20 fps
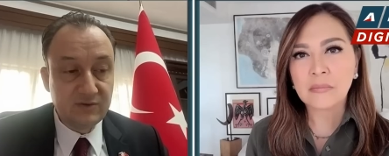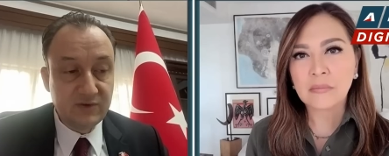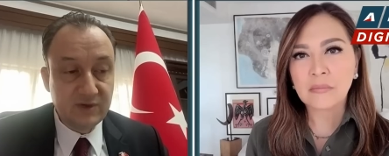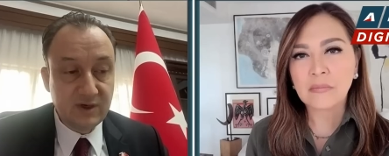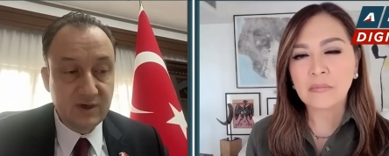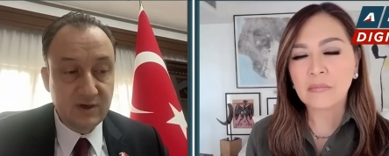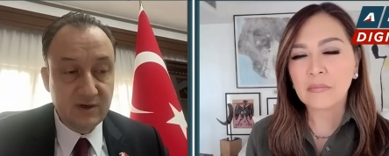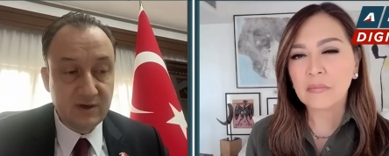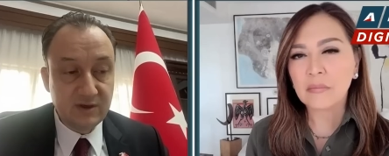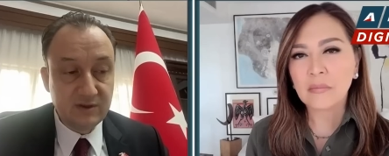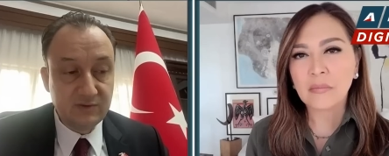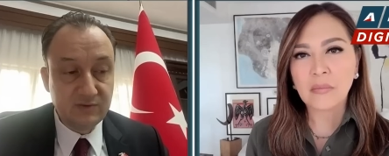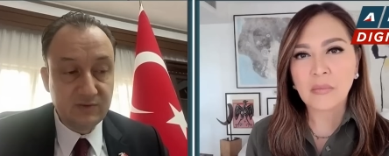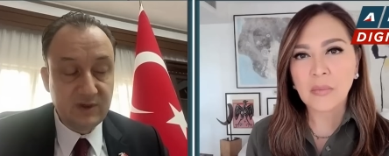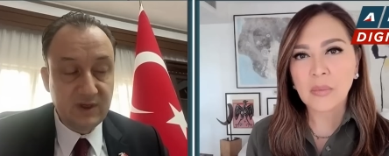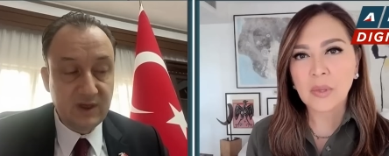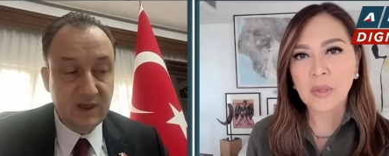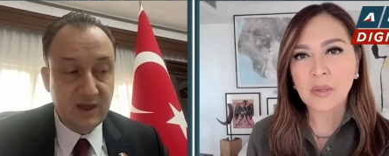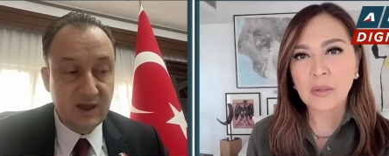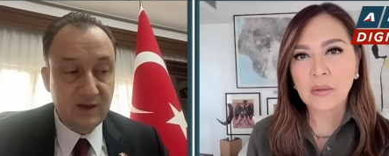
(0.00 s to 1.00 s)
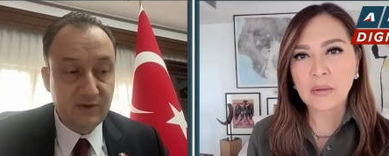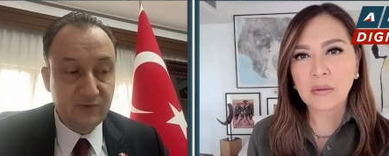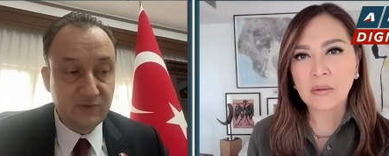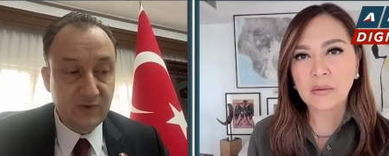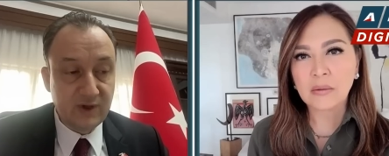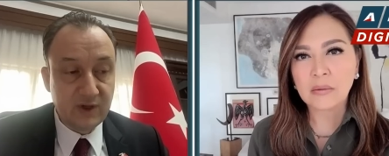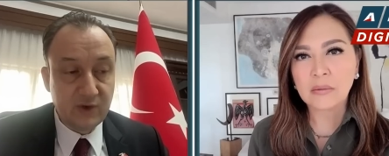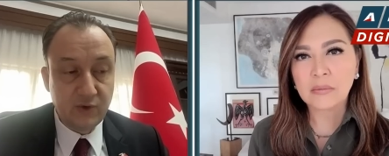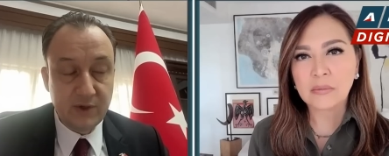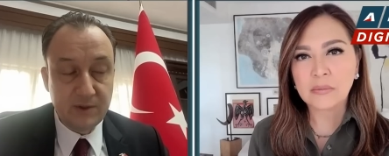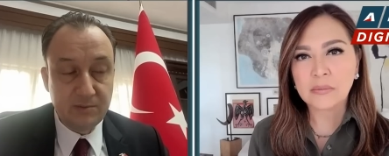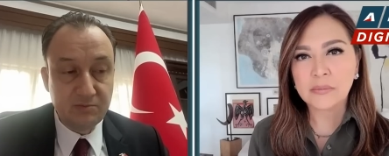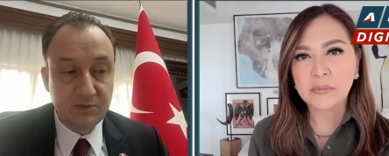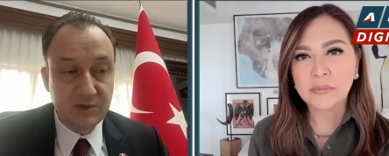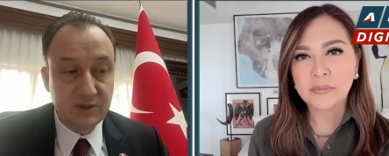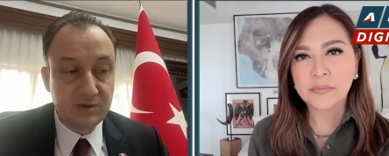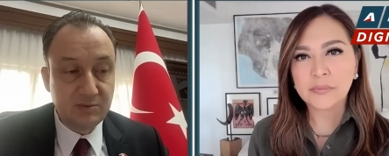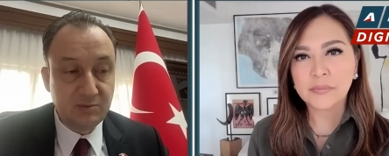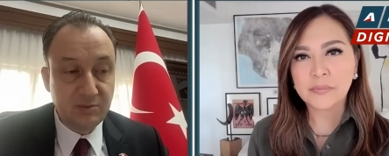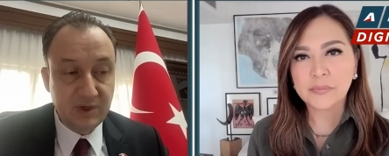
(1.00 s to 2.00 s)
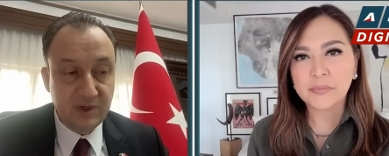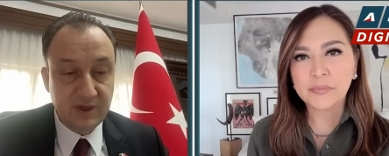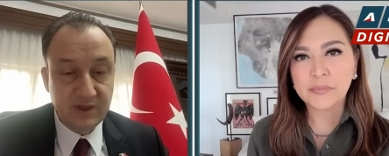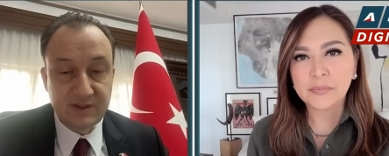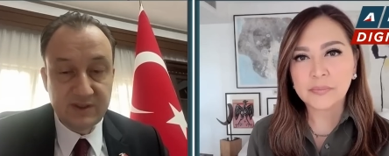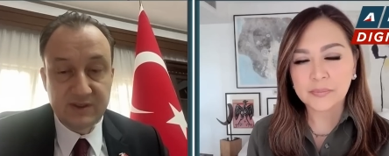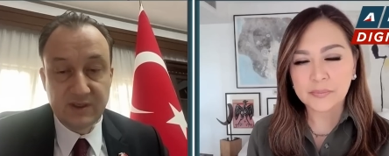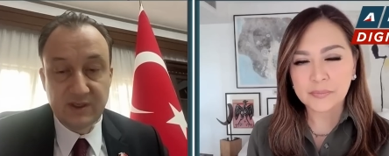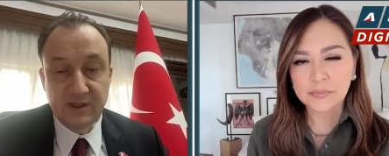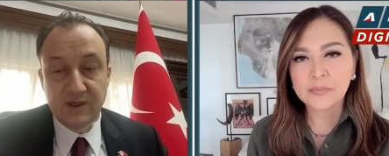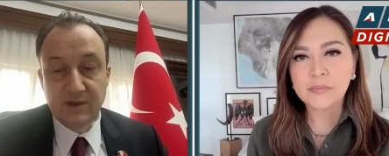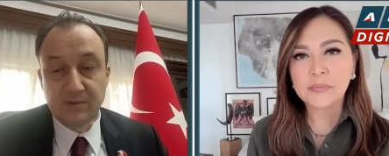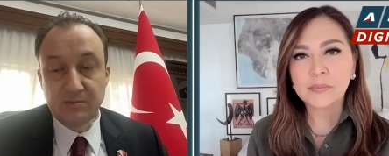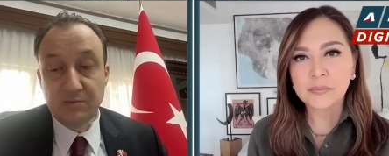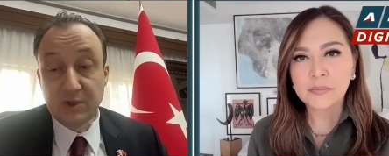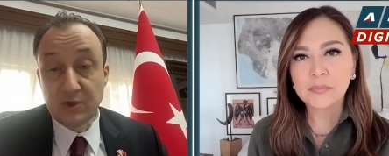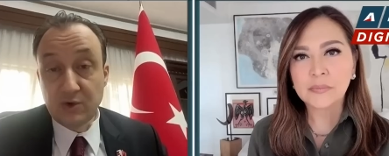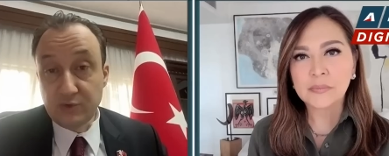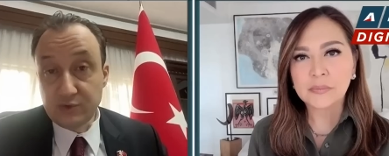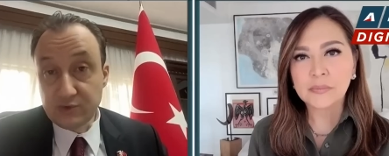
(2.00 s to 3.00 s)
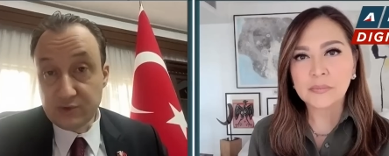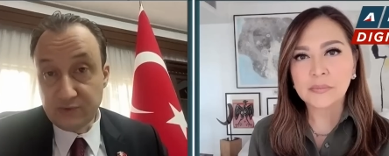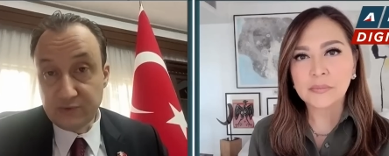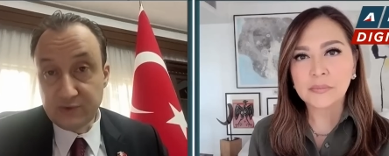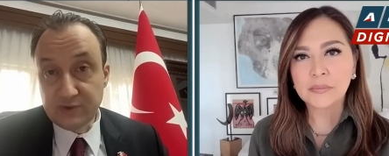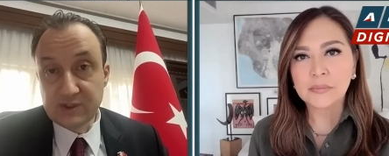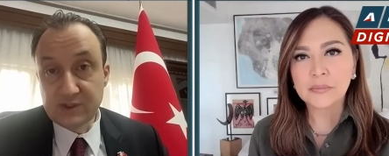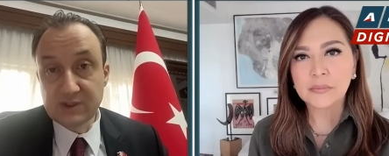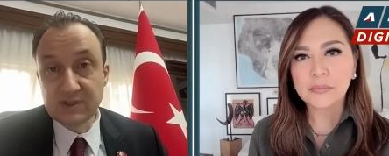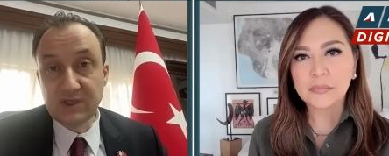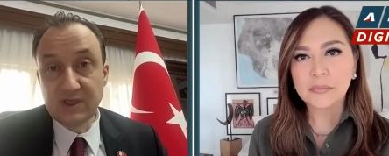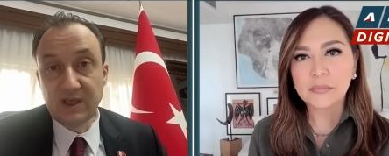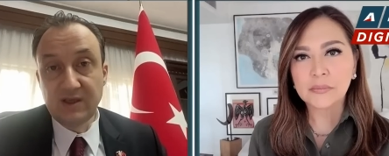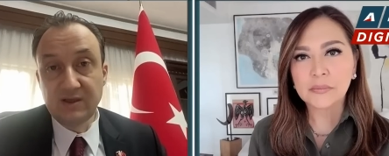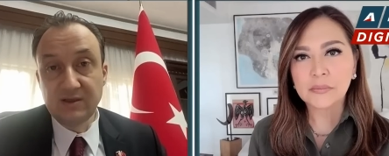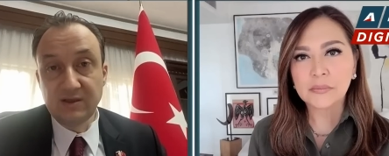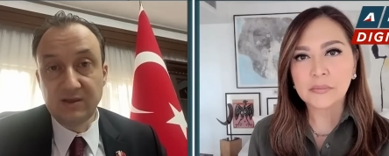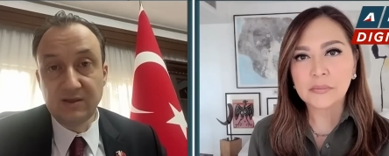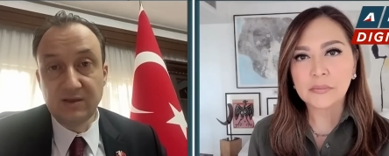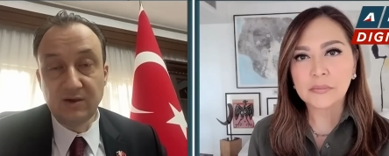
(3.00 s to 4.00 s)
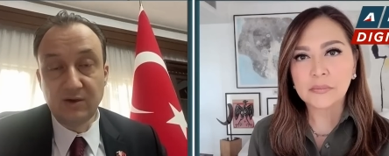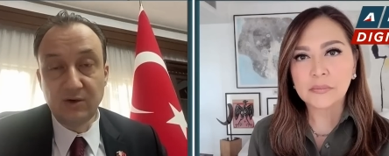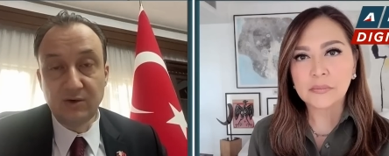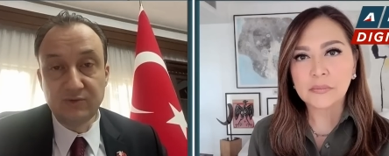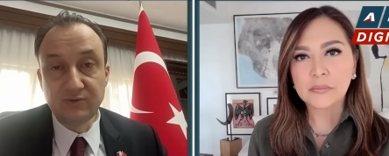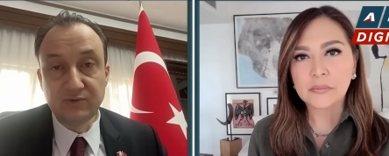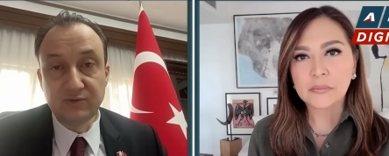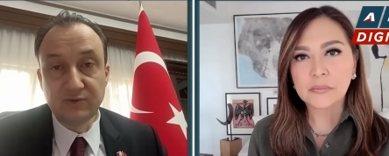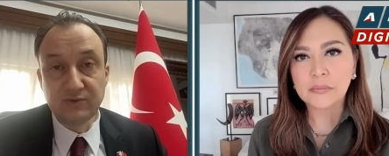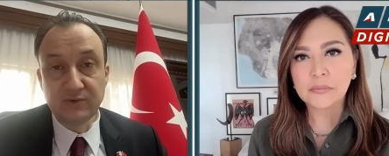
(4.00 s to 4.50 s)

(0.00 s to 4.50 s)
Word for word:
Speaker 1: regard, we have equipment, but because of the scale of